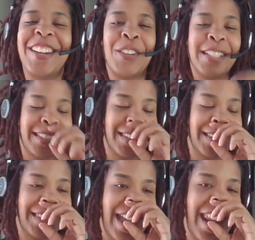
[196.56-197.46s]
noticed
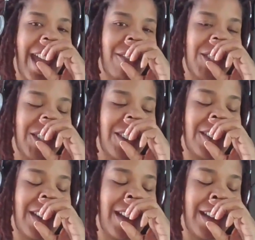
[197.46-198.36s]
that
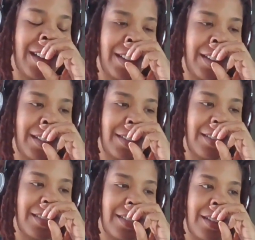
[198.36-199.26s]
after
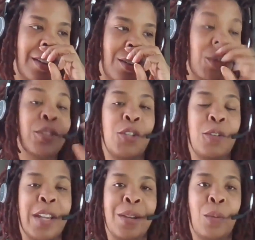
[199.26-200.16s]

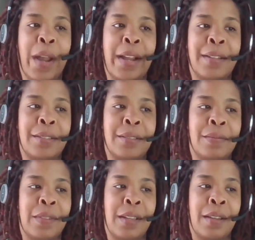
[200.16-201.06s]
during
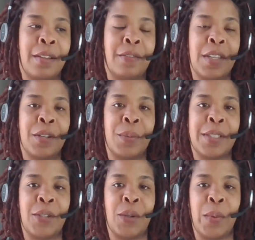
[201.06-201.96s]
while Evita
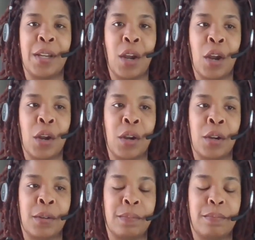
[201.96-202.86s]
was doing her